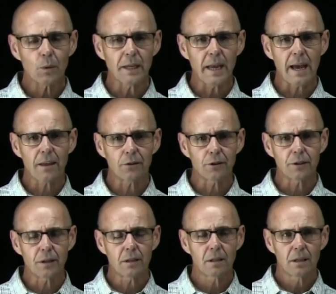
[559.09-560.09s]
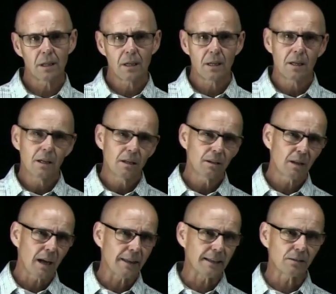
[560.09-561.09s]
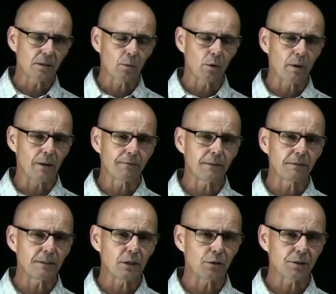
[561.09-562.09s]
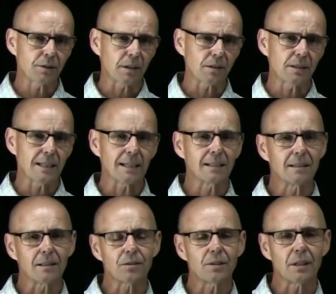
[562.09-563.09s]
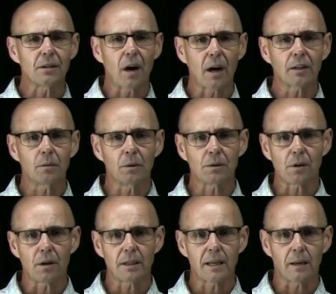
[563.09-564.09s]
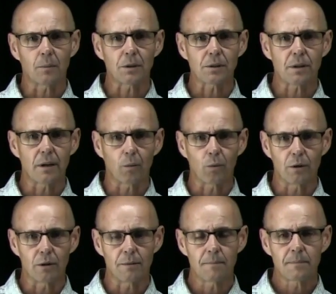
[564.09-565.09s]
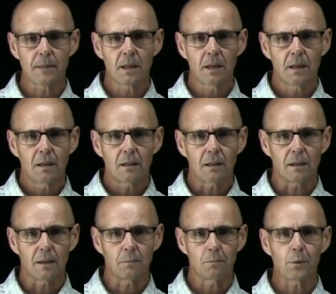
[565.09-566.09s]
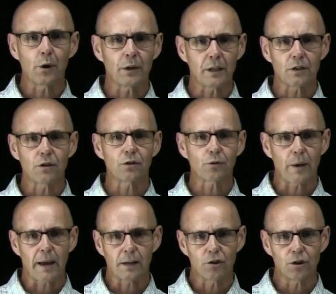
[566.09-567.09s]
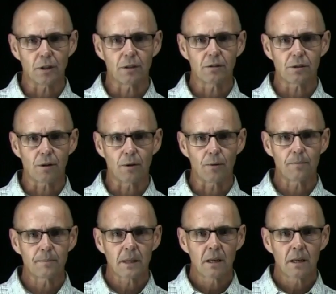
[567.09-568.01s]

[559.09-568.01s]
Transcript: gathered, I think, somewhere around 50 or 60 existing documents on campus that were pertinent to strategy. And so